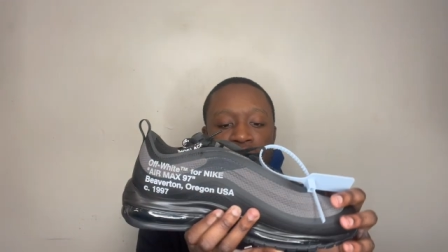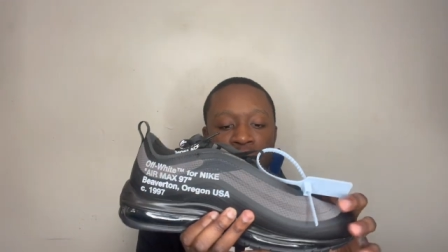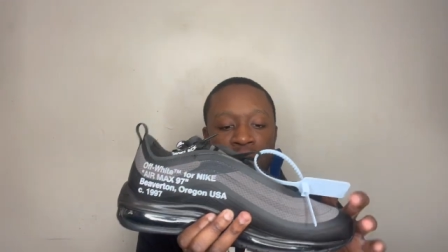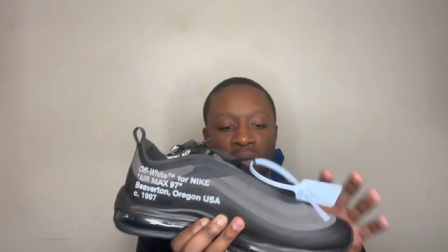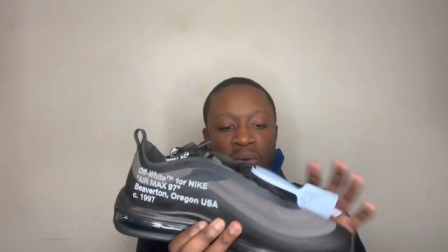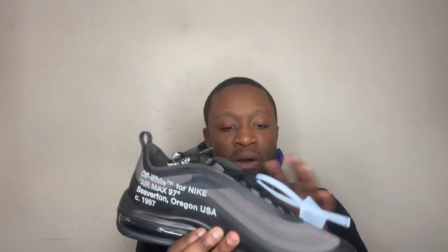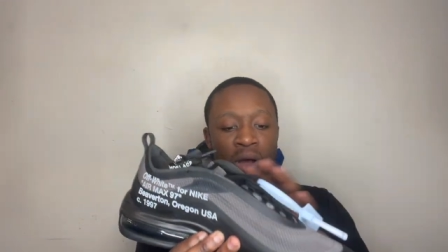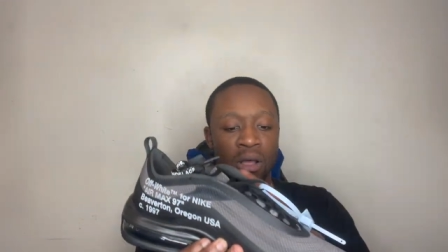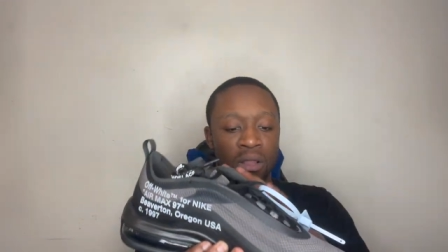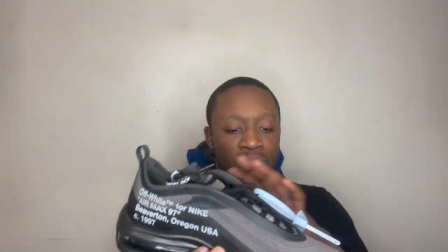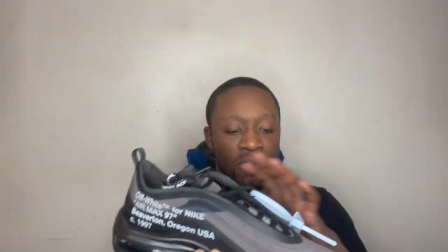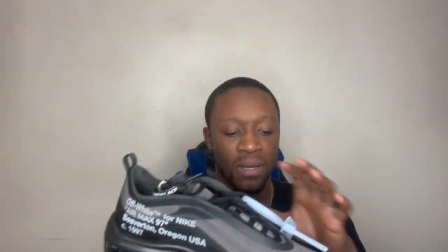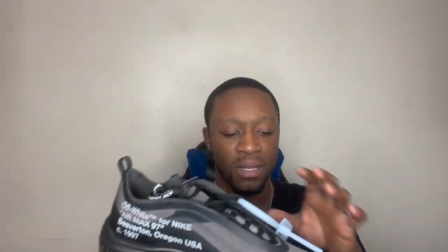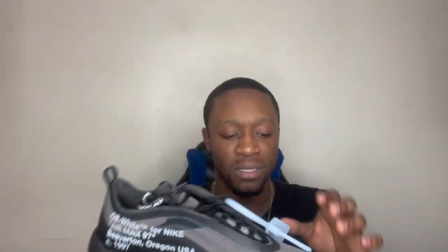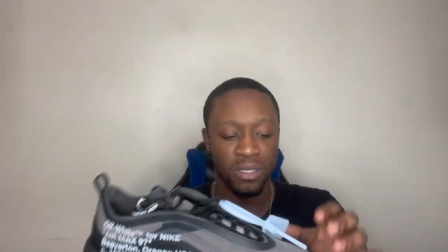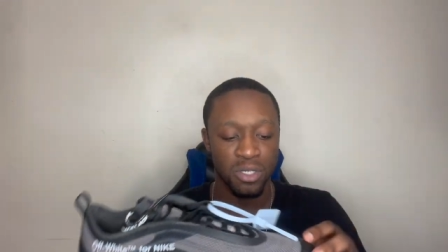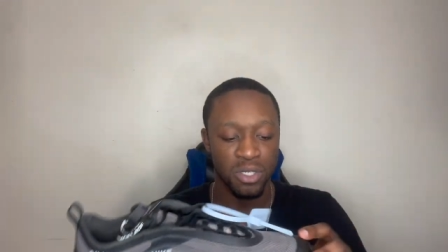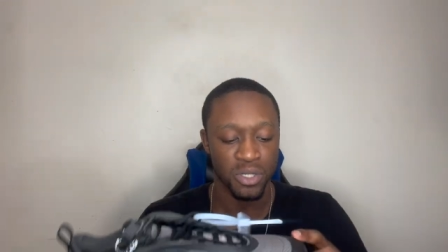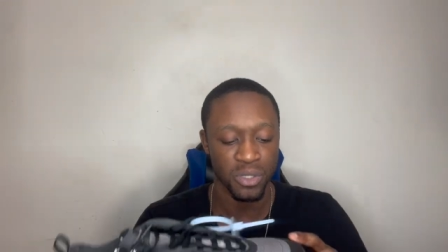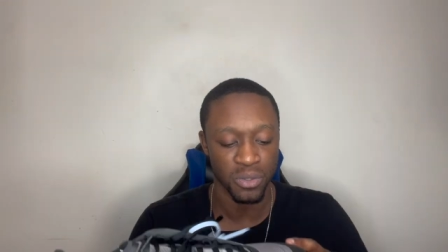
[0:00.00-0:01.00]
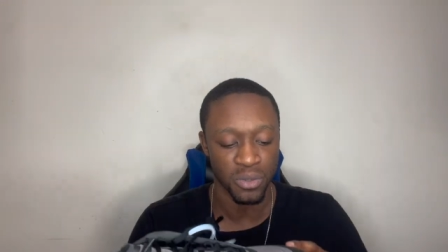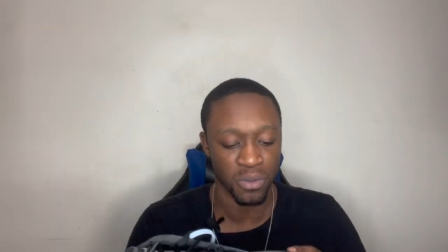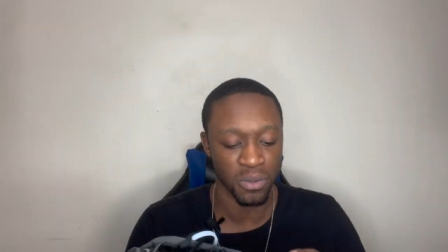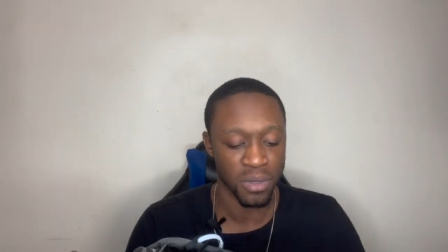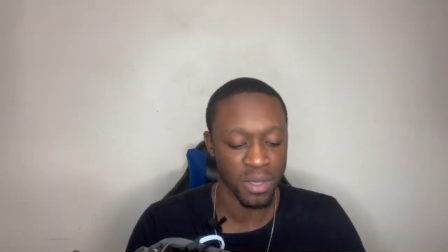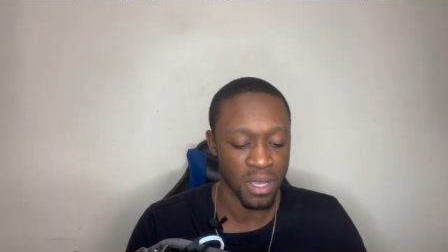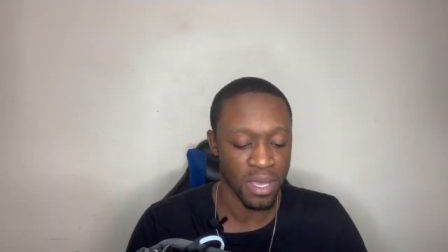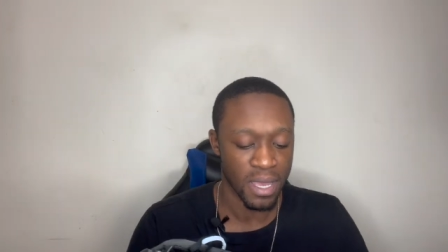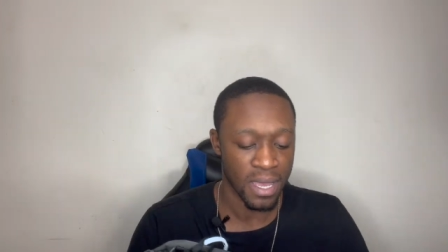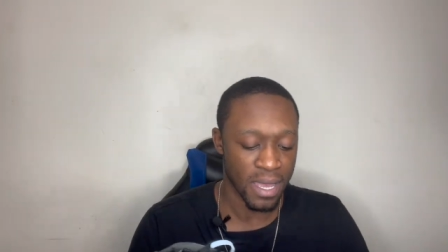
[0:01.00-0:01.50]
all around the shoe
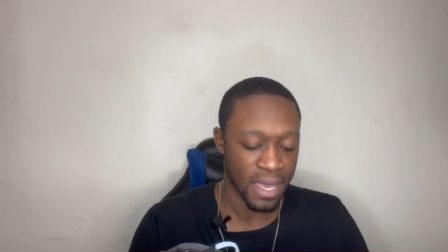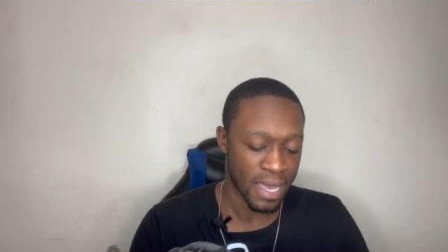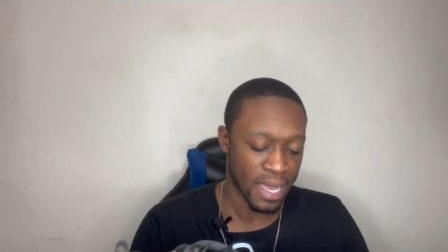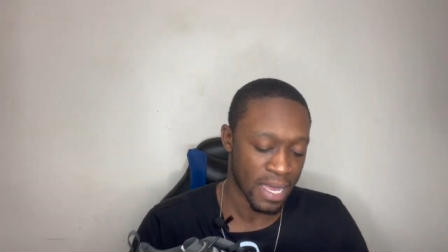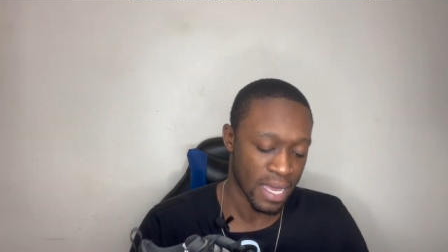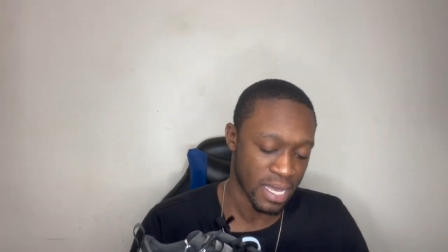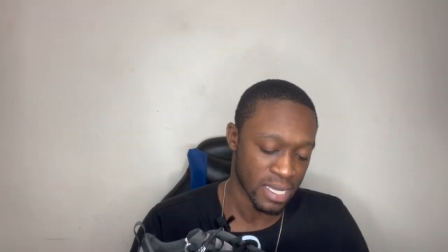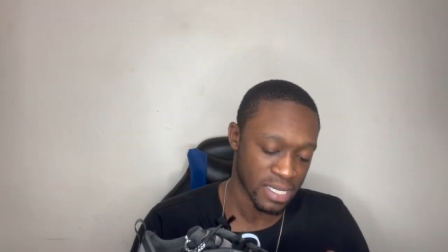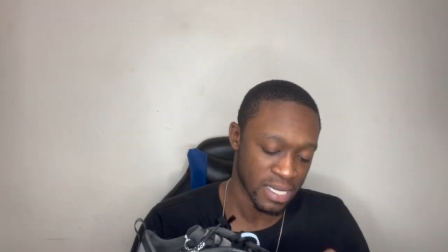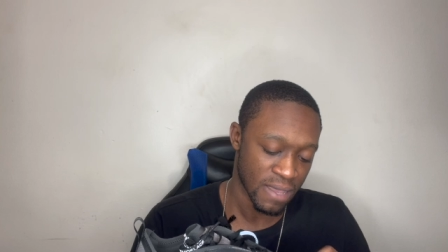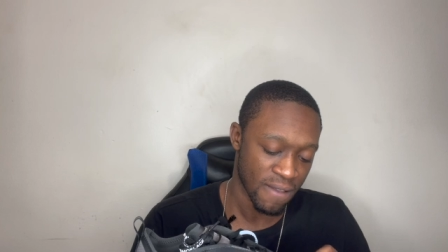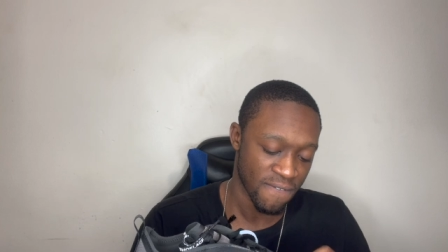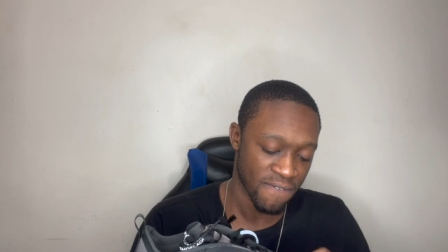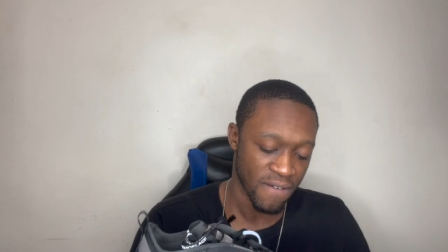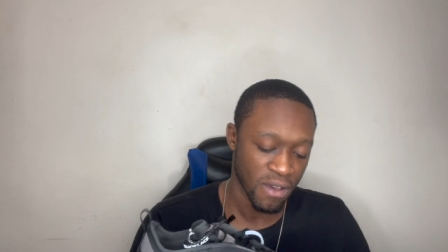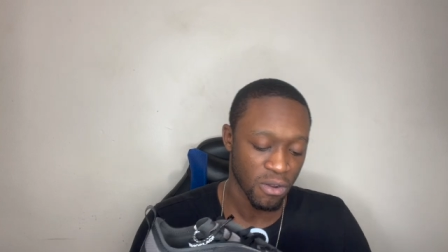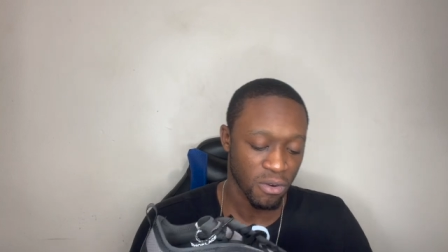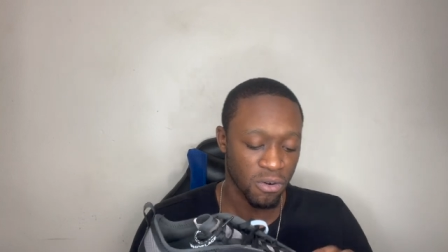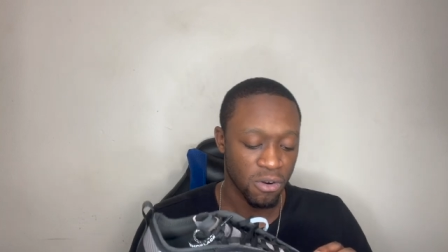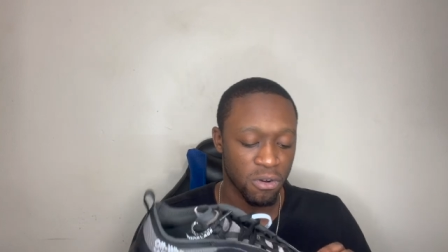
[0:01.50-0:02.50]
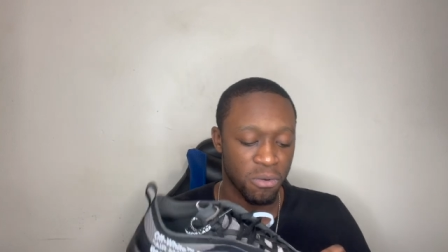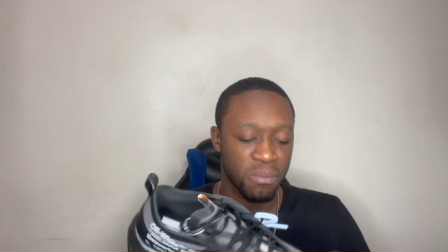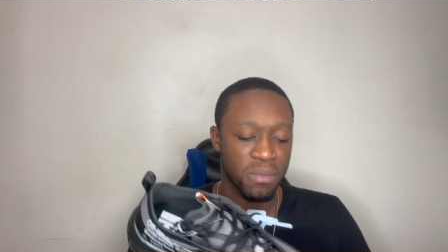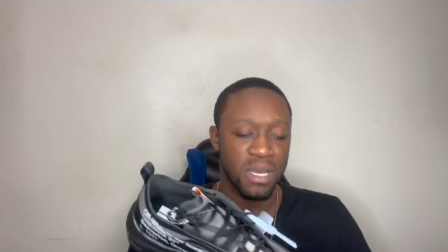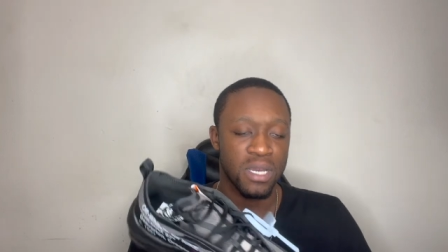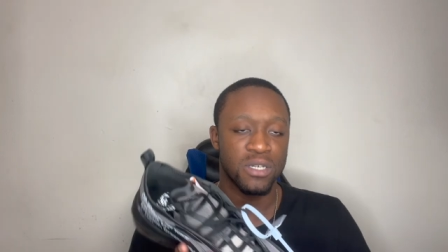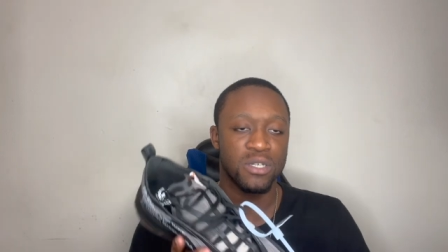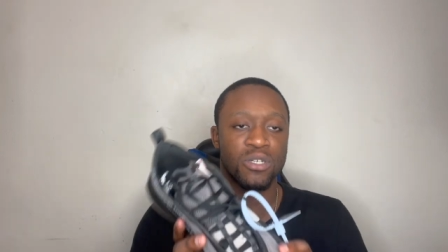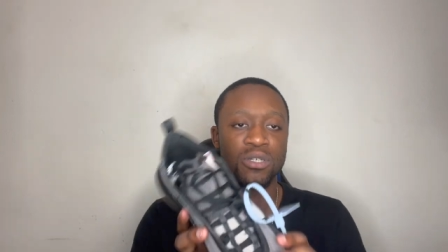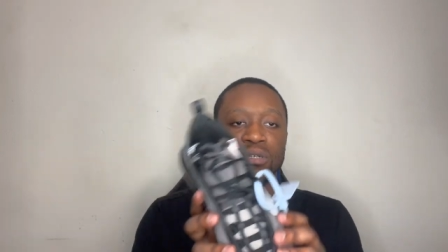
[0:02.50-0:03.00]
and it has that Velcro
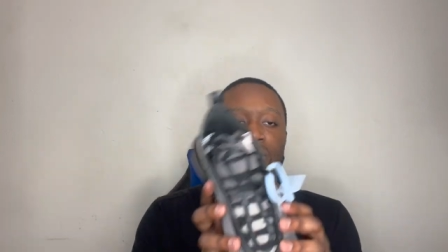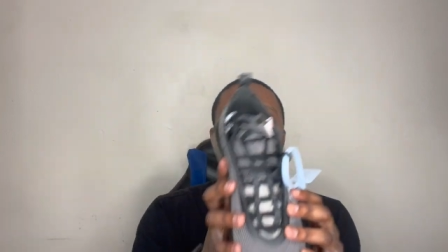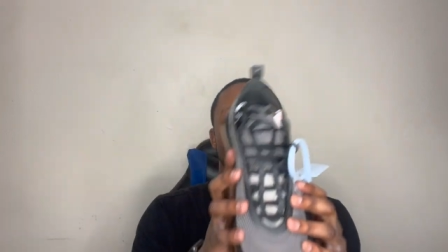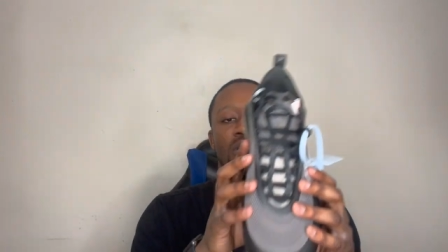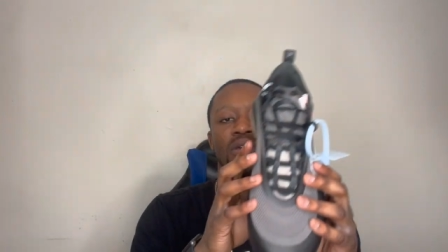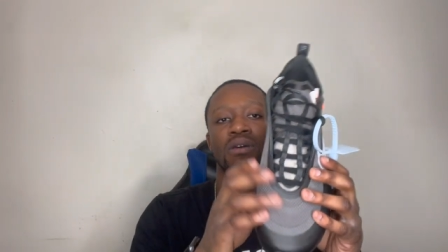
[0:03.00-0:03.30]
mesh.